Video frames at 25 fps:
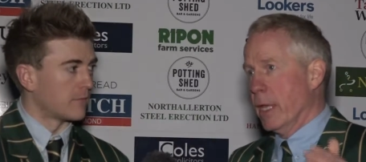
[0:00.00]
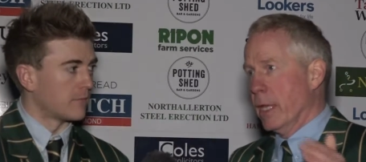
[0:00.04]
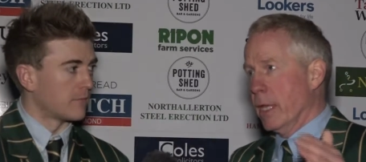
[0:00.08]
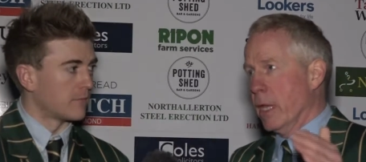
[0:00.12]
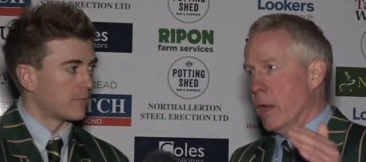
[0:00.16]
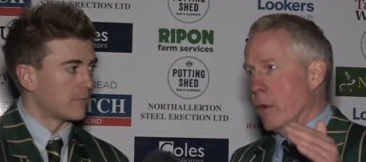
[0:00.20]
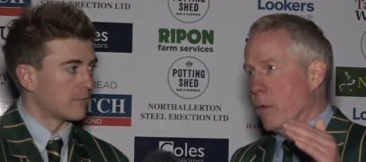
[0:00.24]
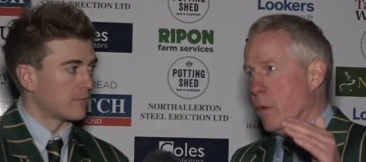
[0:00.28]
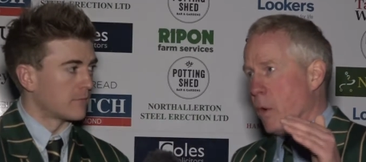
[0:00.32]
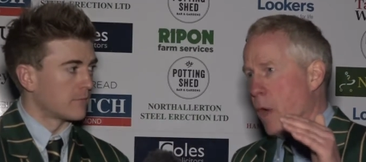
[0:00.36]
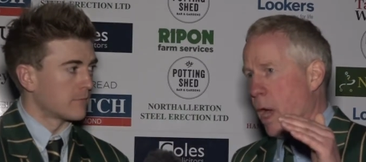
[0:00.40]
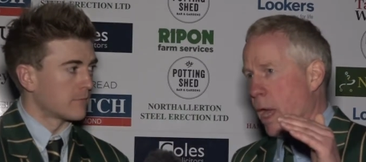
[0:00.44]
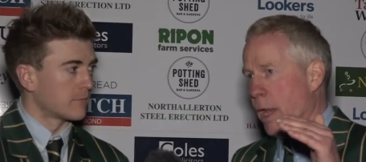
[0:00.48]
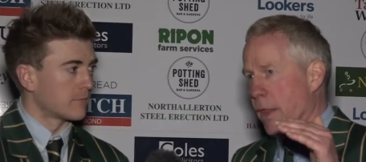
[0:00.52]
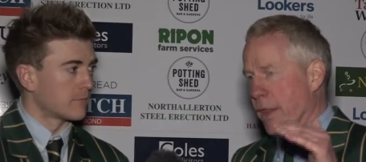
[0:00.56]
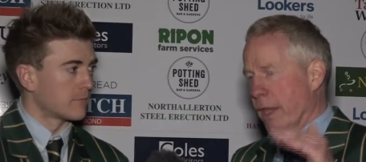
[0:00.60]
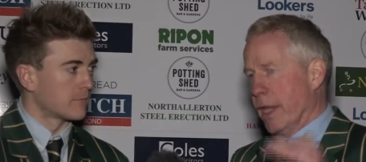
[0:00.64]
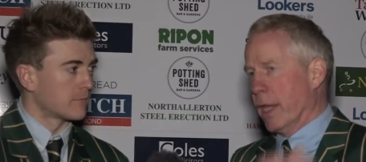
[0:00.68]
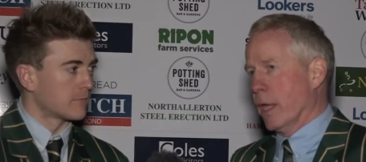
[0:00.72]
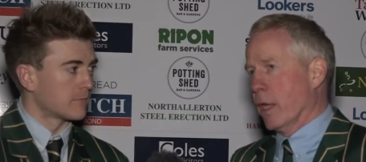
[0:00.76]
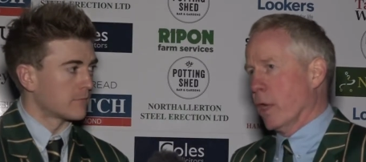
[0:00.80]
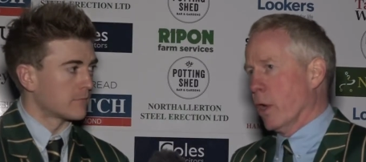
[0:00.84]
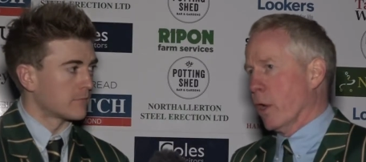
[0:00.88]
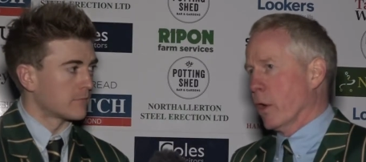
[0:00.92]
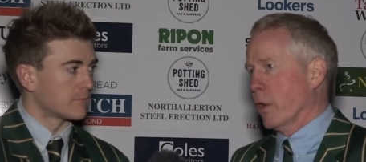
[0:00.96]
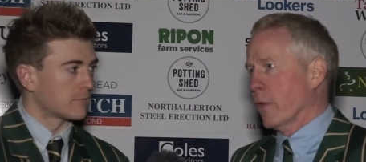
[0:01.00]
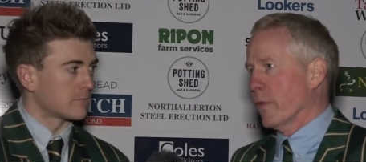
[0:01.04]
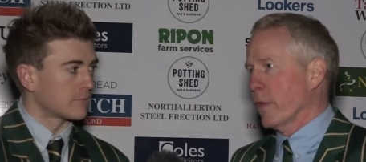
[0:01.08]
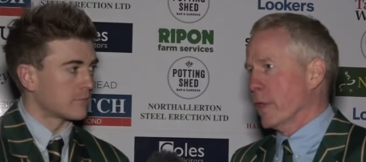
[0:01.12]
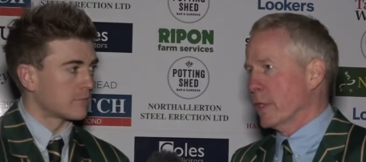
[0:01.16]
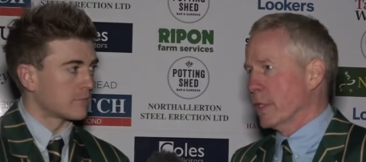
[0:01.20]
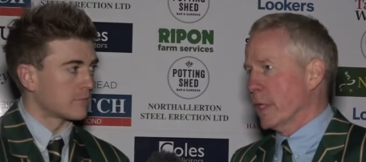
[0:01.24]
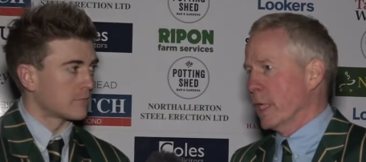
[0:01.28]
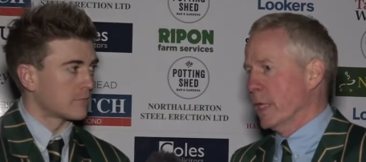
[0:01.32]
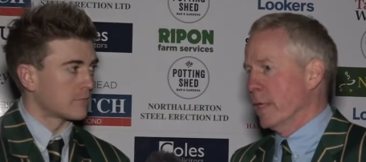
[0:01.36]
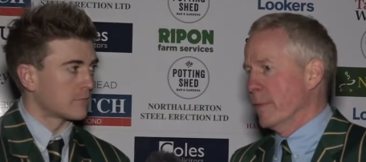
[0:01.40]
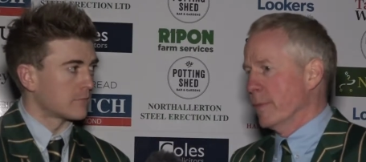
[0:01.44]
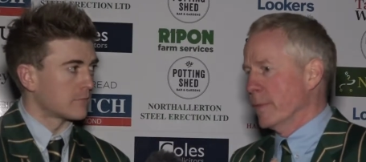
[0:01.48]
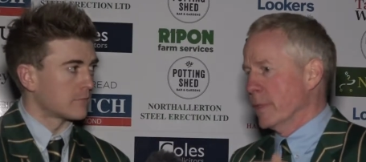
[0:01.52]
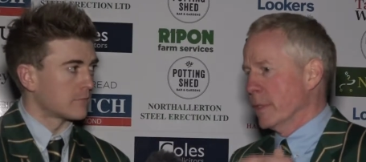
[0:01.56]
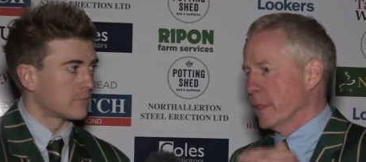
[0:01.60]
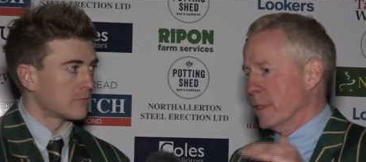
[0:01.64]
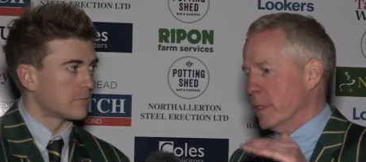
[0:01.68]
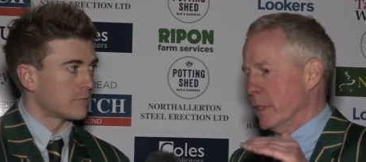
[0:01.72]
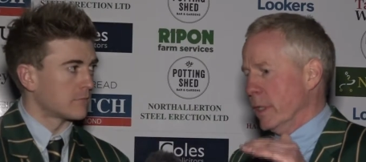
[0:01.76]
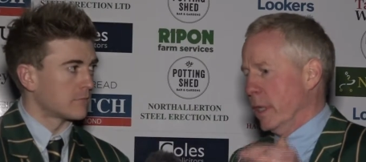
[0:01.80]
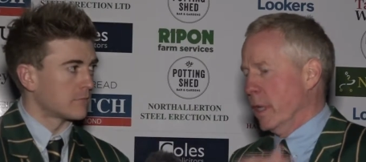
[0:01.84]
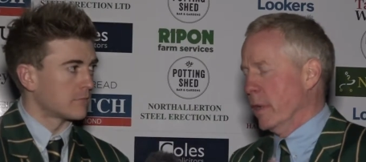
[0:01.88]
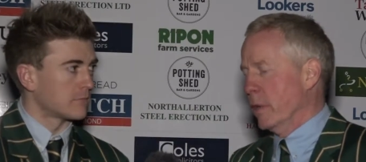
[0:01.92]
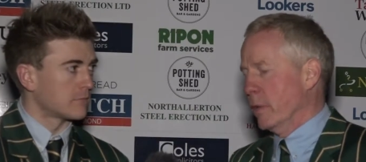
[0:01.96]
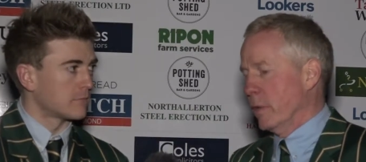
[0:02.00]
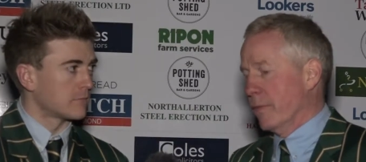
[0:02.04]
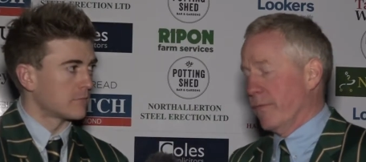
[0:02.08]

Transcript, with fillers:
Speaker 1: You know, I think a lot of the teams, you know,